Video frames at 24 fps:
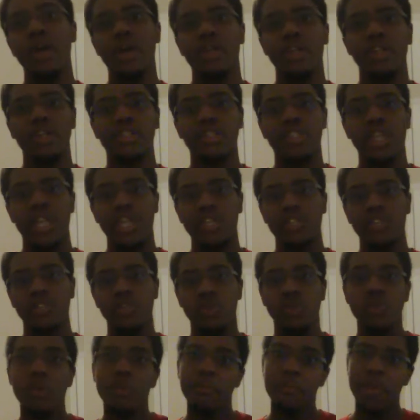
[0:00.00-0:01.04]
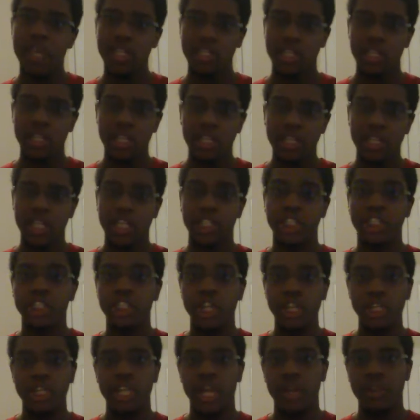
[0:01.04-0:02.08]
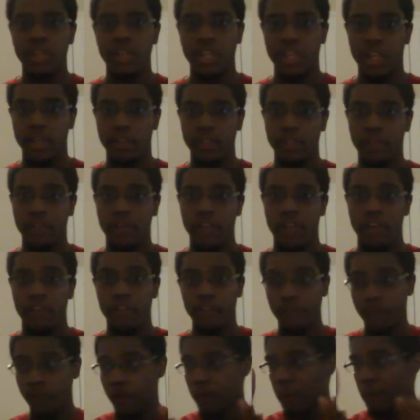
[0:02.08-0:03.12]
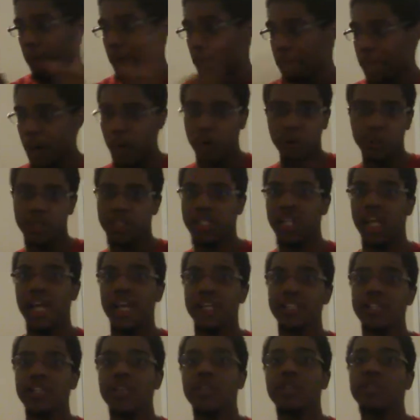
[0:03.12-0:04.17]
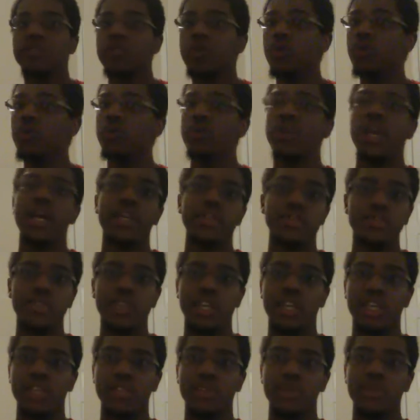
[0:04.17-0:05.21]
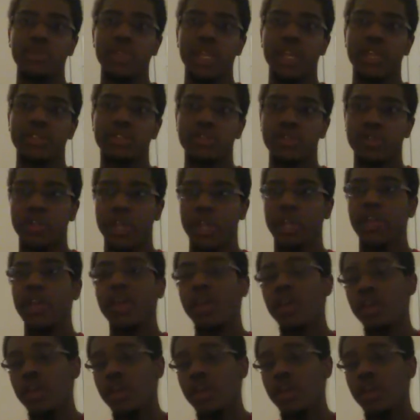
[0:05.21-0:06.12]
Monarch decks do, basically they shut down the extra deck for both sides. So neither side can use extra deck.